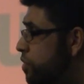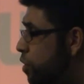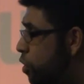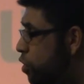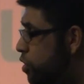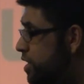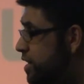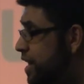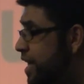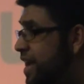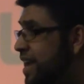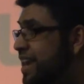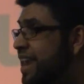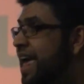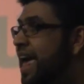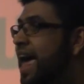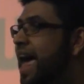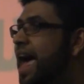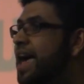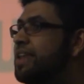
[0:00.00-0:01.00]

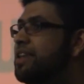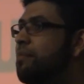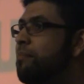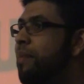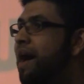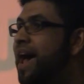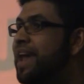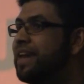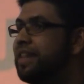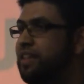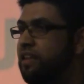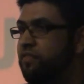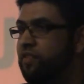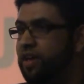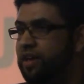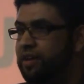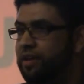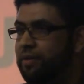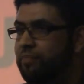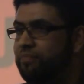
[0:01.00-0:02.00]
Hussain as a man
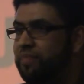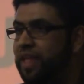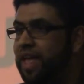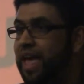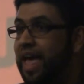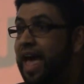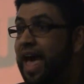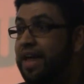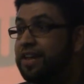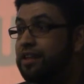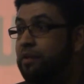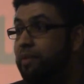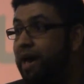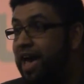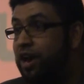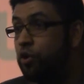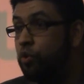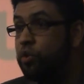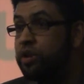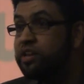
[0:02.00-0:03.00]
living, as a
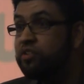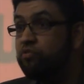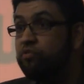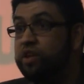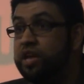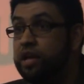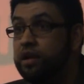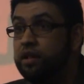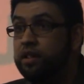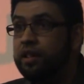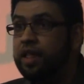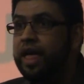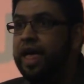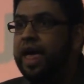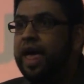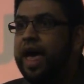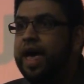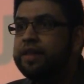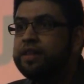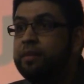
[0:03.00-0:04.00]
man who is real,
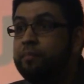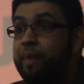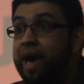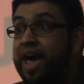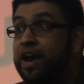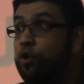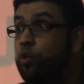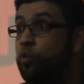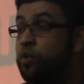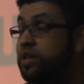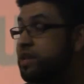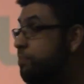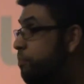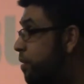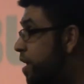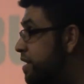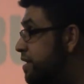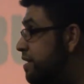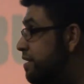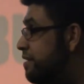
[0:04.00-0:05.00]
as a man who is
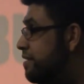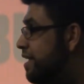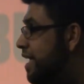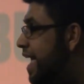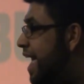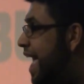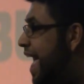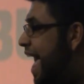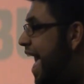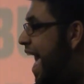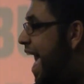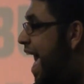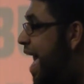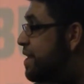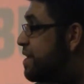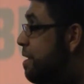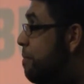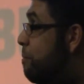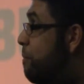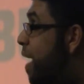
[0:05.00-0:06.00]
present,
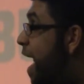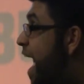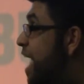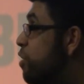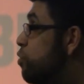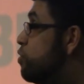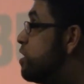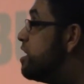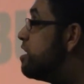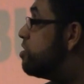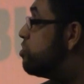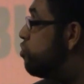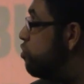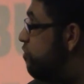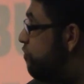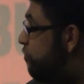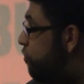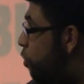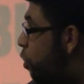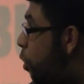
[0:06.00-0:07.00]
as a man who
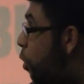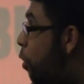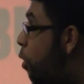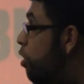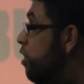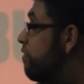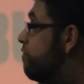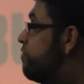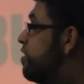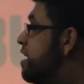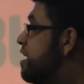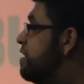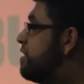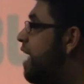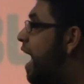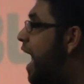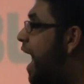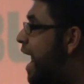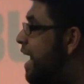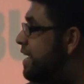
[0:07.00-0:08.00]
stood for all of these
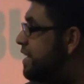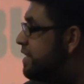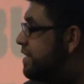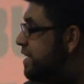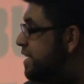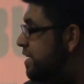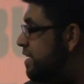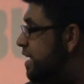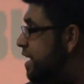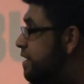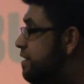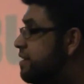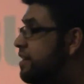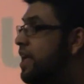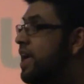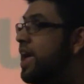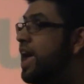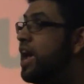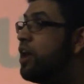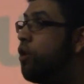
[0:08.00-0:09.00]
ideas
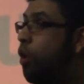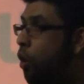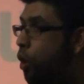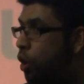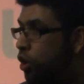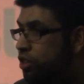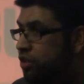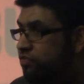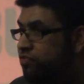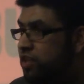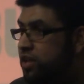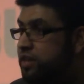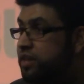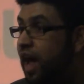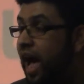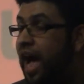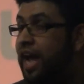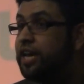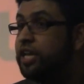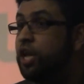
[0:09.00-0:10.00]
and all of these
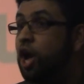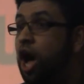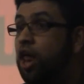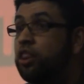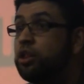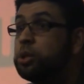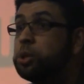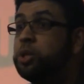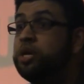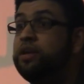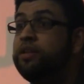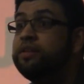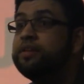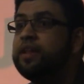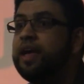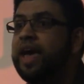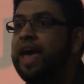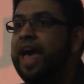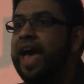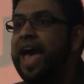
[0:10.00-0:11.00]
ideologies,
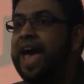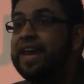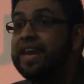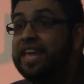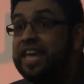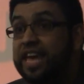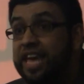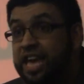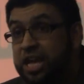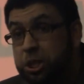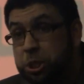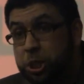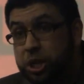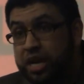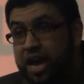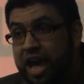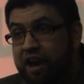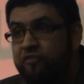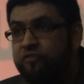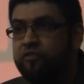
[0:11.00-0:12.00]
and each
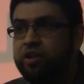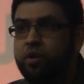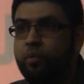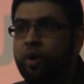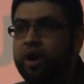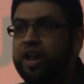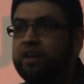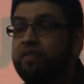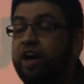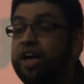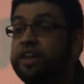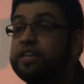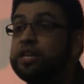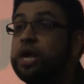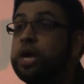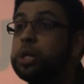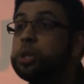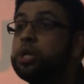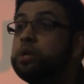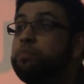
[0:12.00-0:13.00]
and every one of us
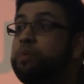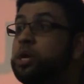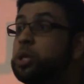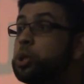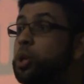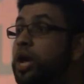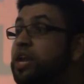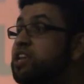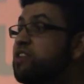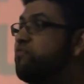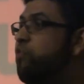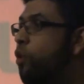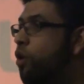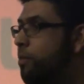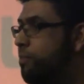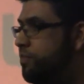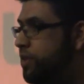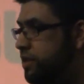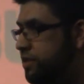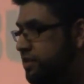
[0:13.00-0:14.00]
should be
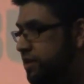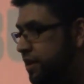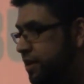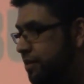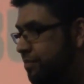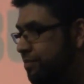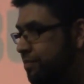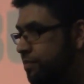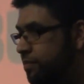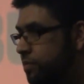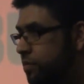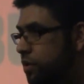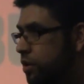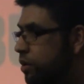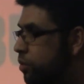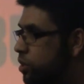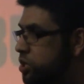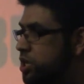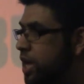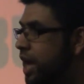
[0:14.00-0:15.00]
transformed into him.
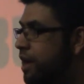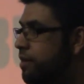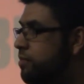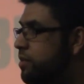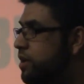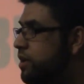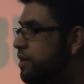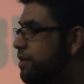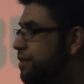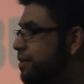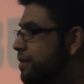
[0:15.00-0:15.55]
What do I mean?